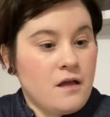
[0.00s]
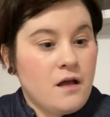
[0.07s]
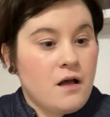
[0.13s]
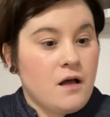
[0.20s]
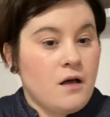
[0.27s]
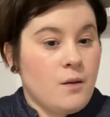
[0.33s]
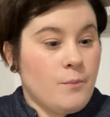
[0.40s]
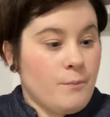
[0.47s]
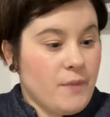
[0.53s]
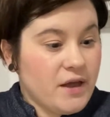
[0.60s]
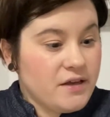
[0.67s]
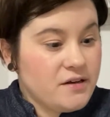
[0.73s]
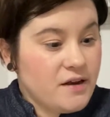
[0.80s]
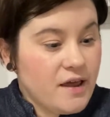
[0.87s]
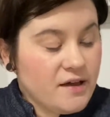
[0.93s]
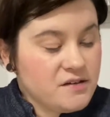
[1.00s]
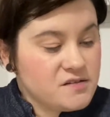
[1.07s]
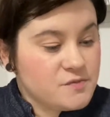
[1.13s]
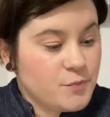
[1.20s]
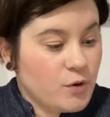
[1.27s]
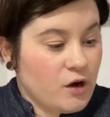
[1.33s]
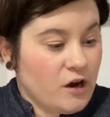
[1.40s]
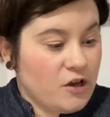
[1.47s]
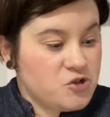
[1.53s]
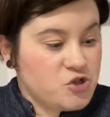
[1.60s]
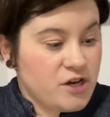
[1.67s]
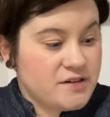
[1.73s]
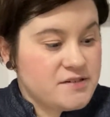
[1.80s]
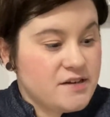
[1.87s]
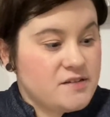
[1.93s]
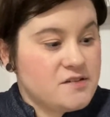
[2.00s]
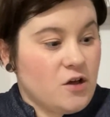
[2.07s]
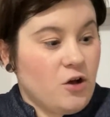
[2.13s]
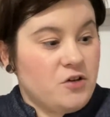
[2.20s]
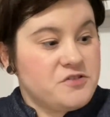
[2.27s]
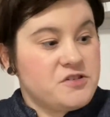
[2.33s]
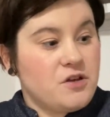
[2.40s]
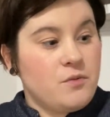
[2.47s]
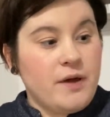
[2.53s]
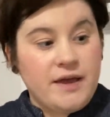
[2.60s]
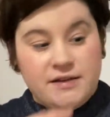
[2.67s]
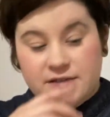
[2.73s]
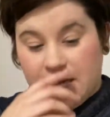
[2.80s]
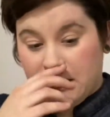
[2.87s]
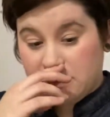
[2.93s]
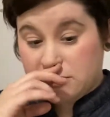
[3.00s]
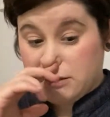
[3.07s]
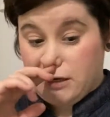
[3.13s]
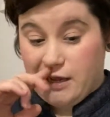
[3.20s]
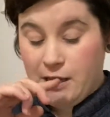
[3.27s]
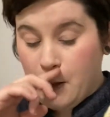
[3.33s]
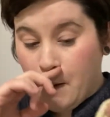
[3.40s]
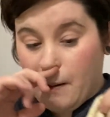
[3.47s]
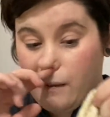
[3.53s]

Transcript: my next project is also a test knit.